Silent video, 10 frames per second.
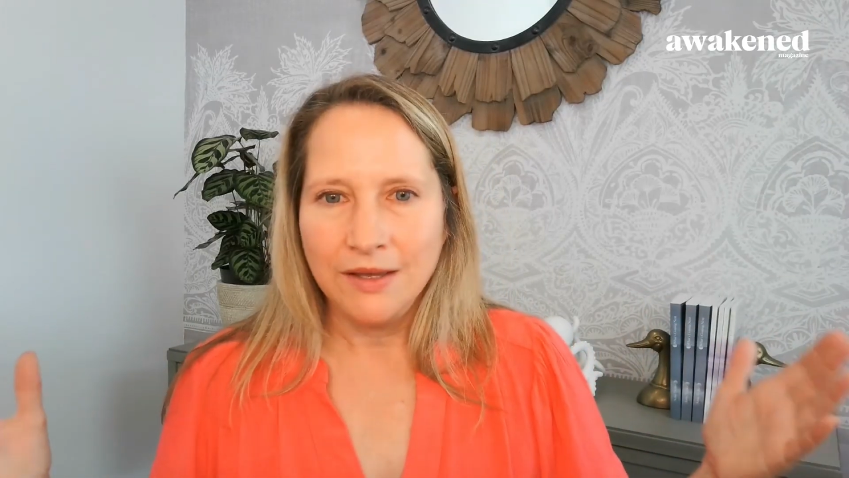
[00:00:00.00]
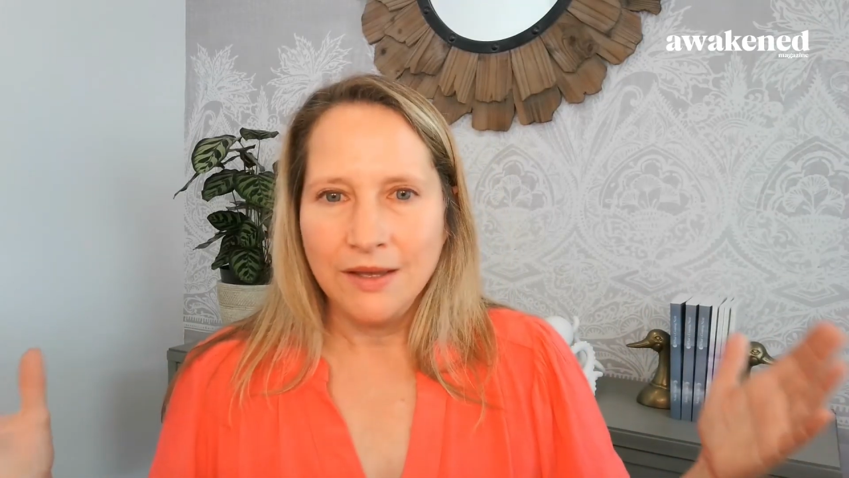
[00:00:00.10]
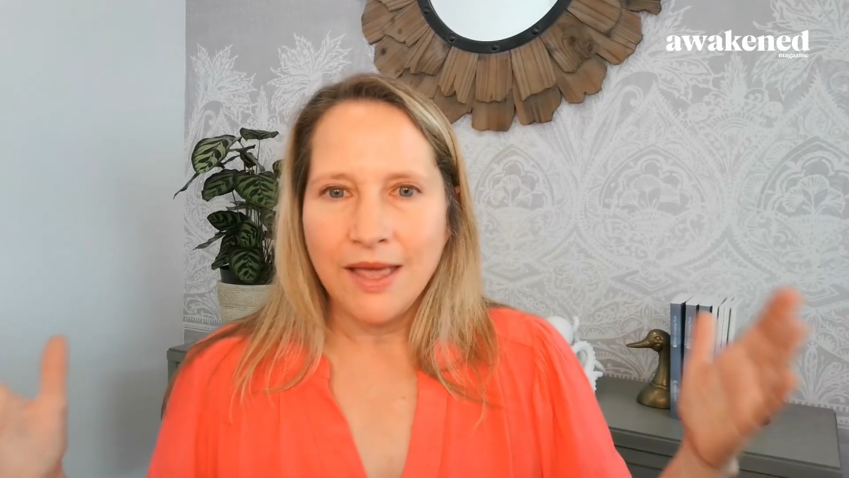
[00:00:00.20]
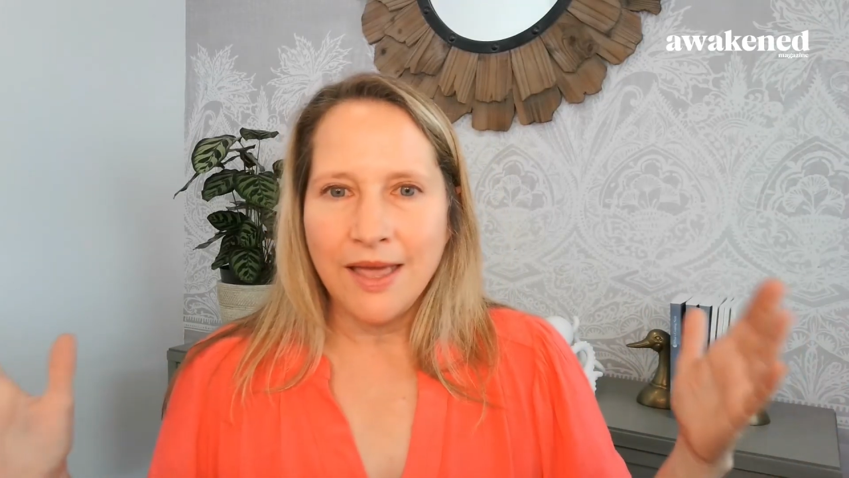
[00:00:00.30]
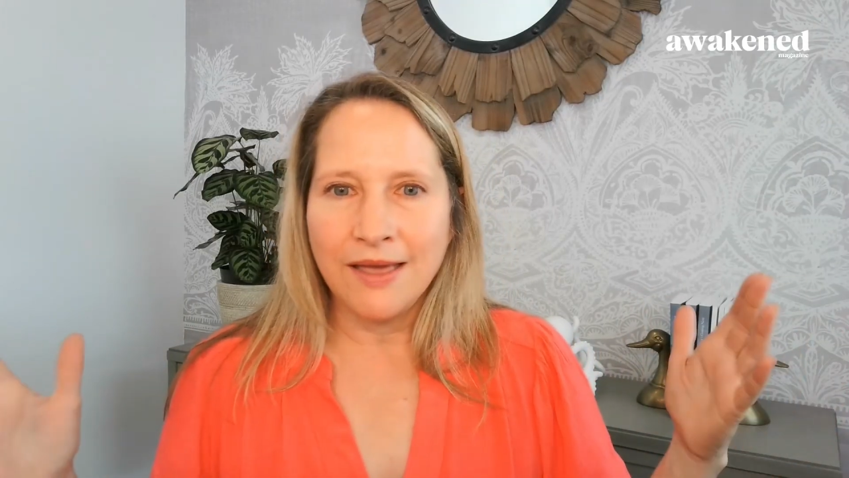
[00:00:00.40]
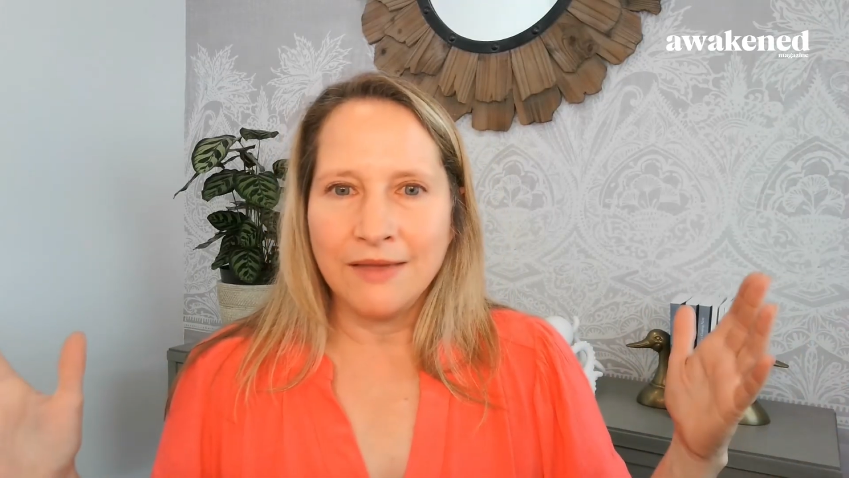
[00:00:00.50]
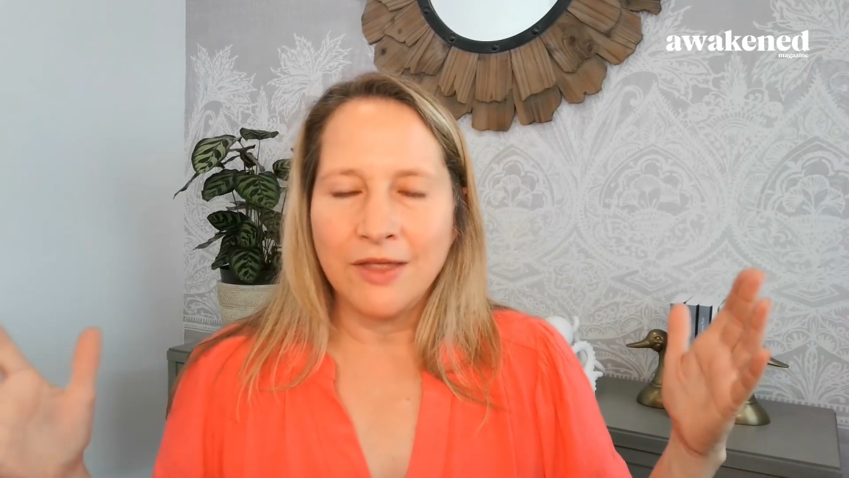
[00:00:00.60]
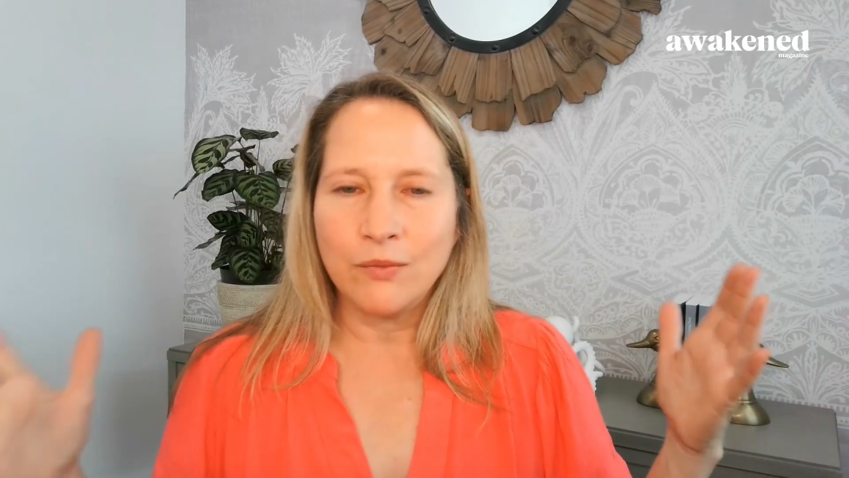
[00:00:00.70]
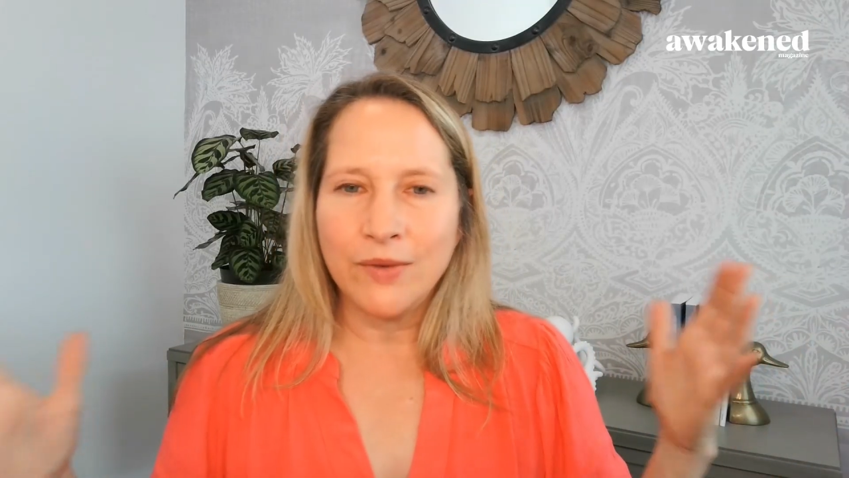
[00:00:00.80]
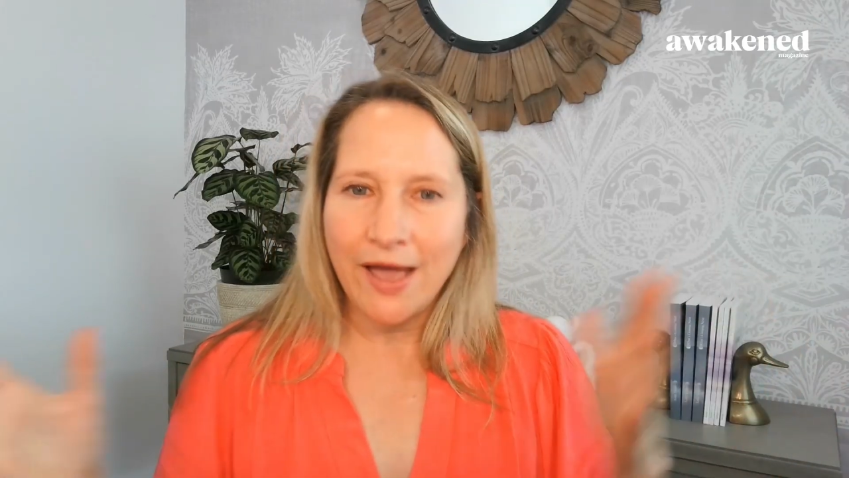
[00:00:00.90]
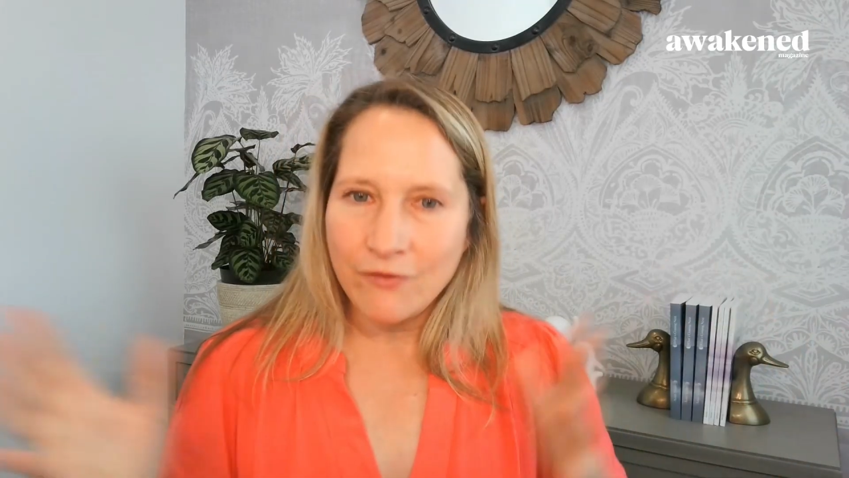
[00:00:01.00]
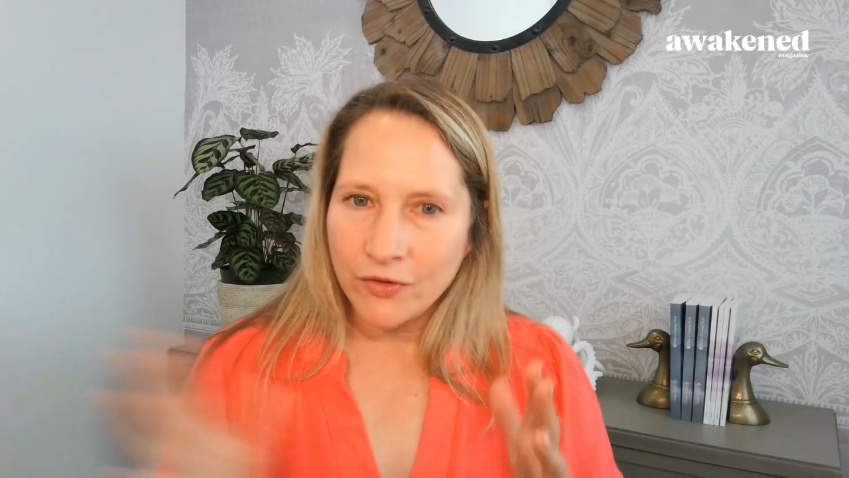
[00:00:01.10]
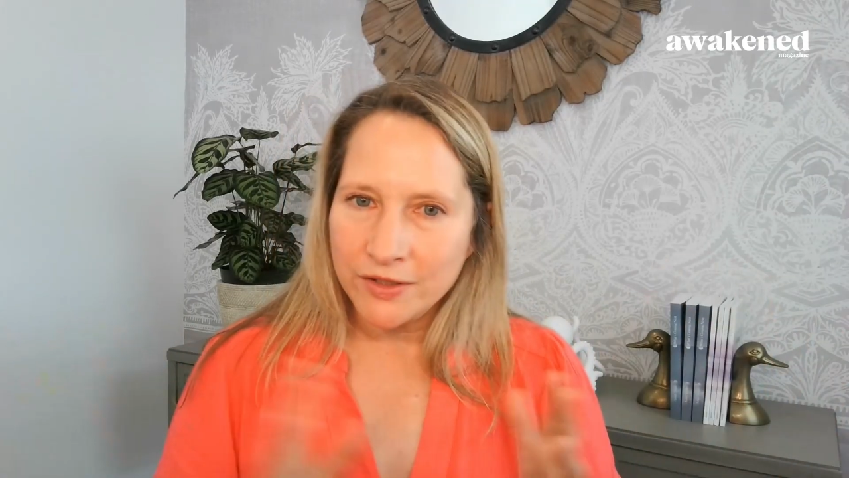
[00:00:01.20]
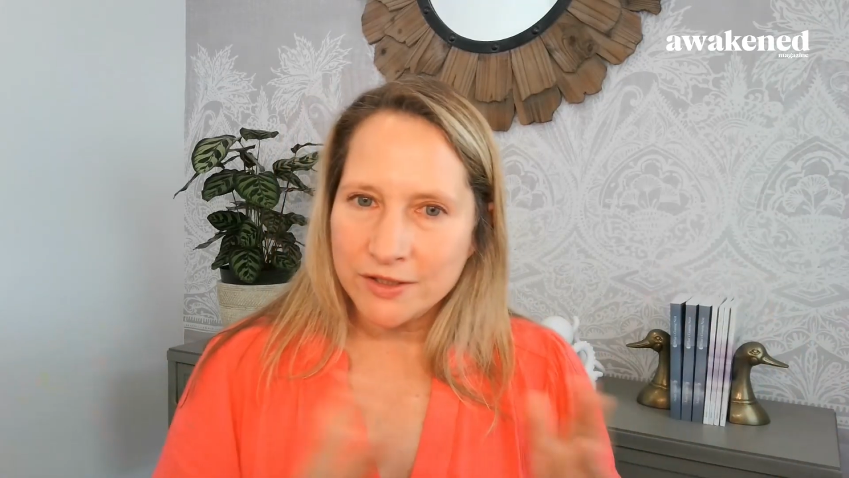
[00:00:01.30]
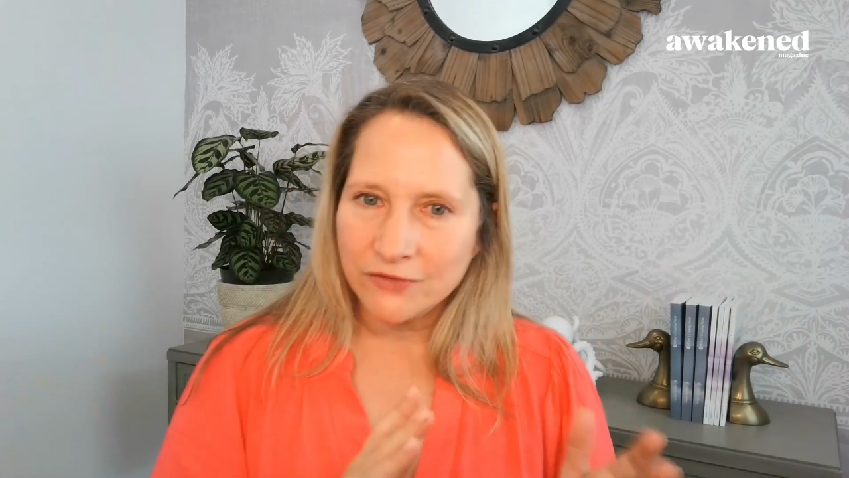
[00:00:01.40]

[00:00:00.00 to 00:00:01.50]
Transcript: And that we have all these